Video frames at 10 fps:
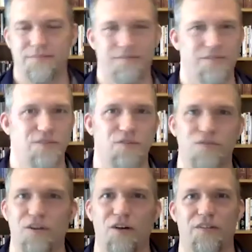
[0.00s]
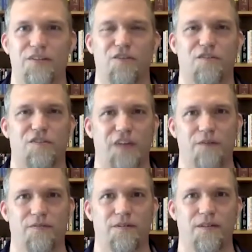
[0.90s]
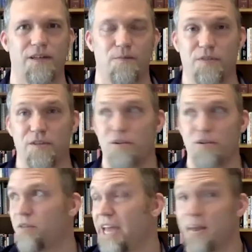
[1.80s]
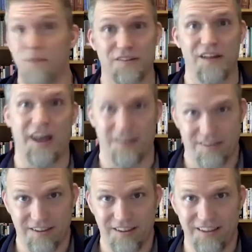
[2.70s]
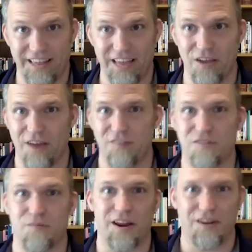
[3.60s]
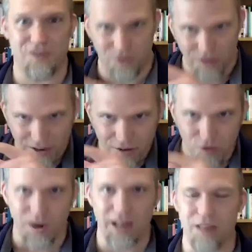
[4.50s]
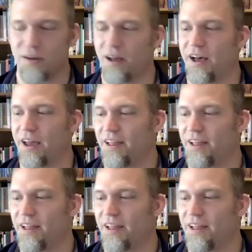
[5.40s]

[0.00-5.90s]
you know that you're safe. But you know the enemy's not. And you have somebody to rally behind.